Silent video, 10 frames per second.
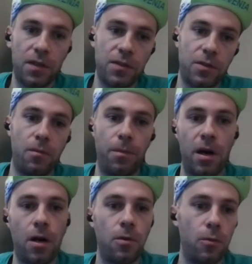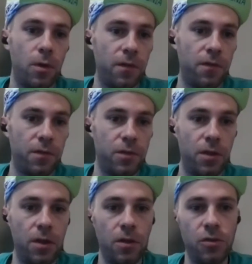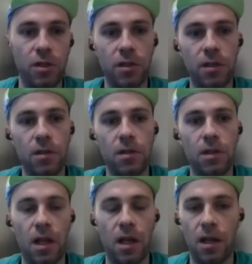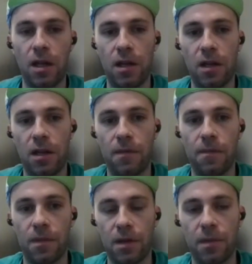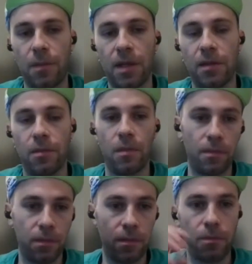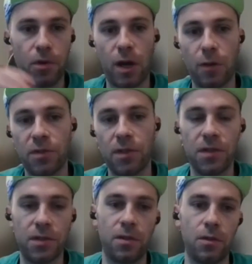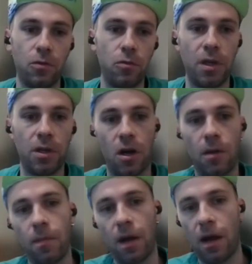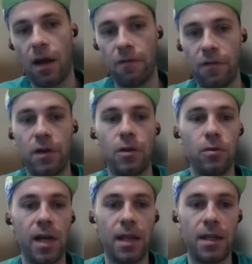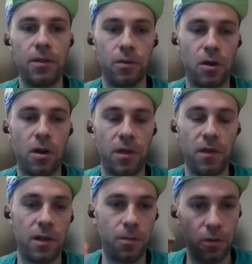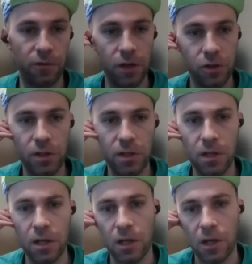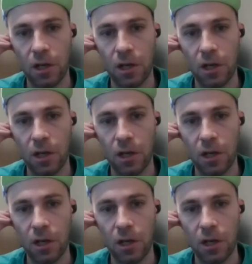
is on par with physiological um, i mean prerequisites to become a very good athlete or even a professional